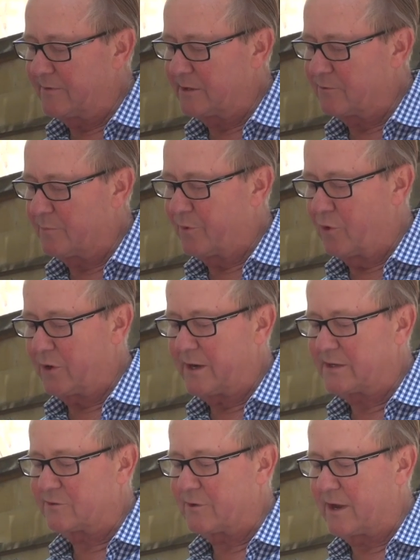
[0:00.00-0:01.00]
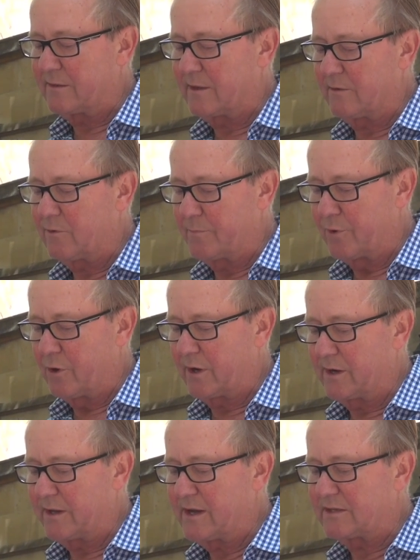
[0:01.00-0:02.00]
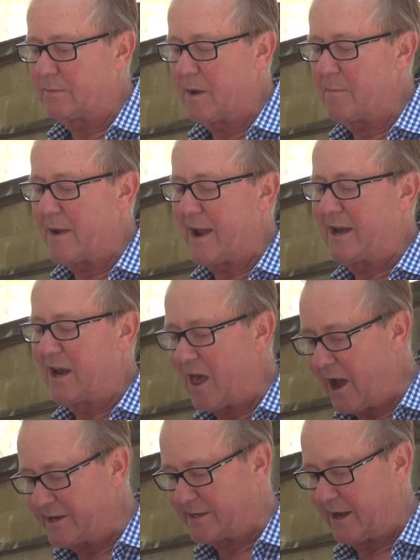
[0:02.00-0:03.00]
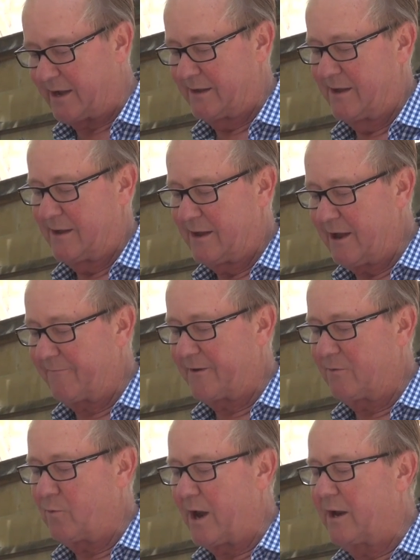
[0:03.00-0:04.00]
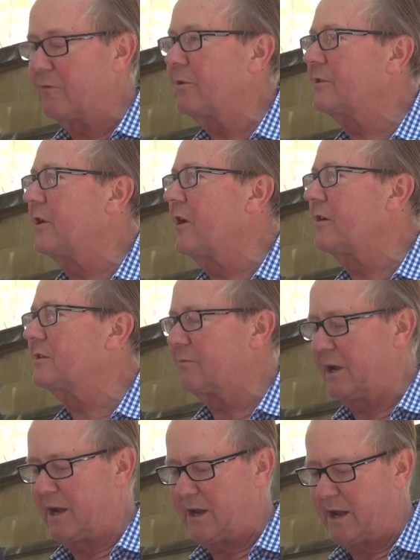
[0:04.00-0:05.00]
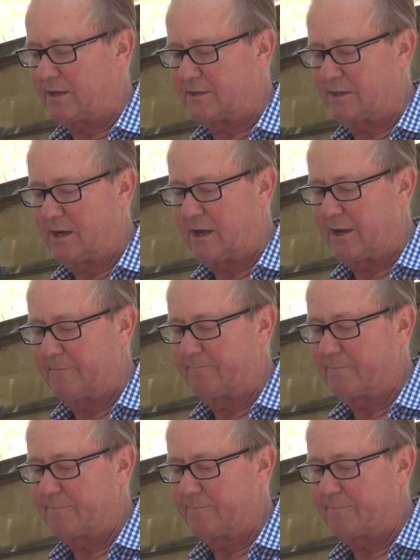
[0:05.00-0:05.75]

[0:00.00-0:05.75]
of its reporting strength and reportedly is to be made lighter if and when it returns to air next year.